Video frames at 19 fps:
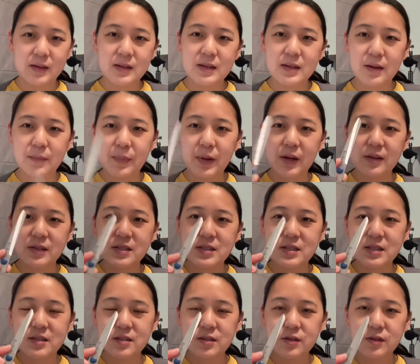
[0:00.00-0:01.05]
a pair of
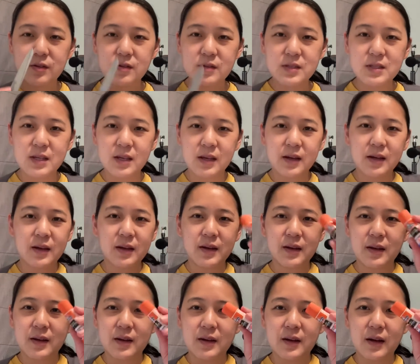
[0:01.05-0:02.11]
scissors,
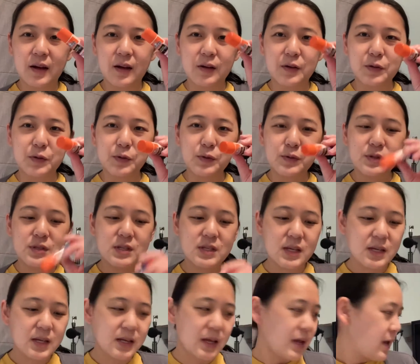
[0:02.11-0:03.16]
a glue
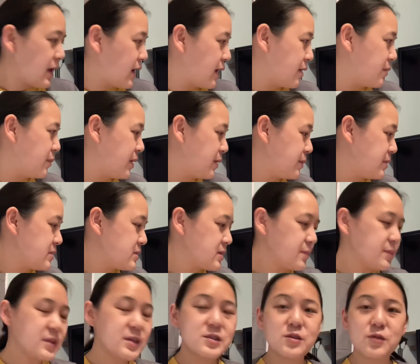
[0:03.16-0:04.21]
stick, and maybe
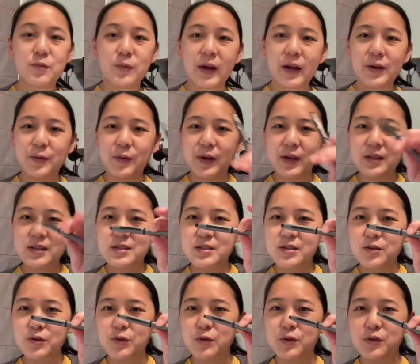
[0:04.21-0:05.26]
something to write with so
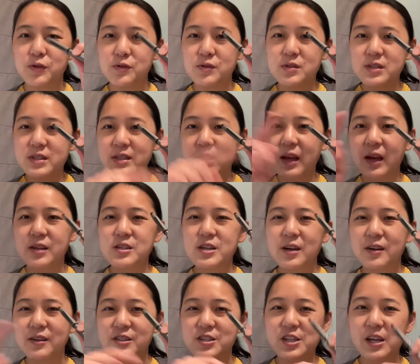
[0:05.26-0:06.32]
you can sketch
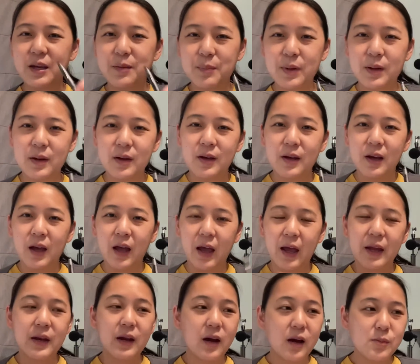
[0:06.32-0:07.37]
out a shape.
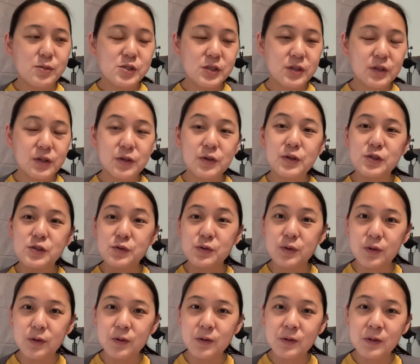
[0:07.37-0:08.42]
And optionally, you could do
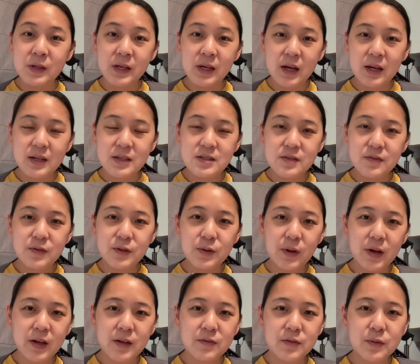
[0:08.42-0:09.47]
googly eyes if you
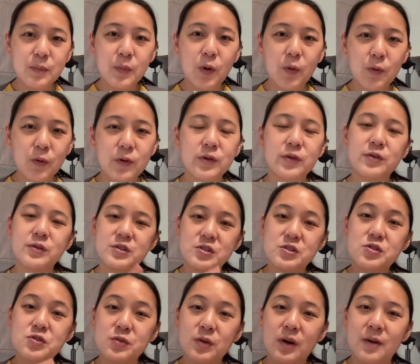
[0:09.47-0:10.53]
have them, or you could
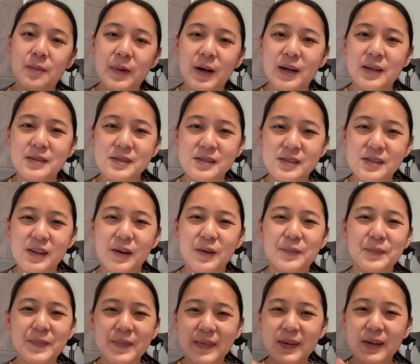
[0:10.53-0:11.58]
just draw them on. So
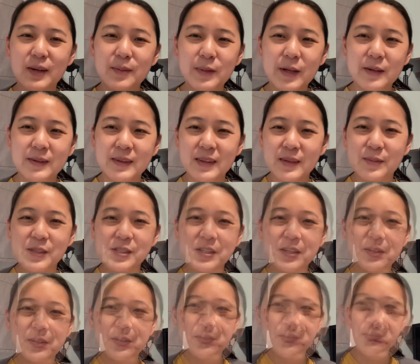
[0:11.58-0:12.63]
come on, let me show
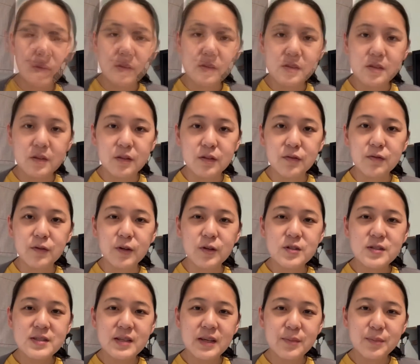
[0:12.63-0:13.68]
you. So the first
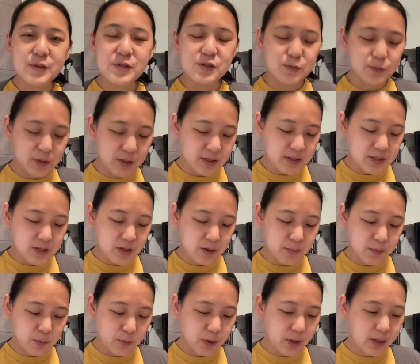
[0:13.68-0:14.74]
step is you want to
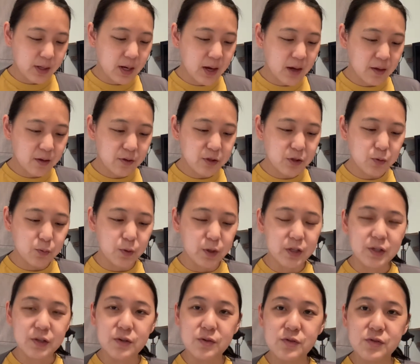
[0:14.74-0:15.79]
determine what color you want to
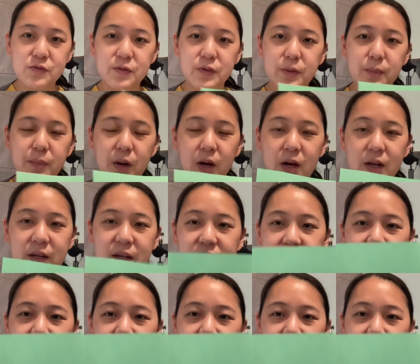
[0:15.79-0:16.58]
use for the body.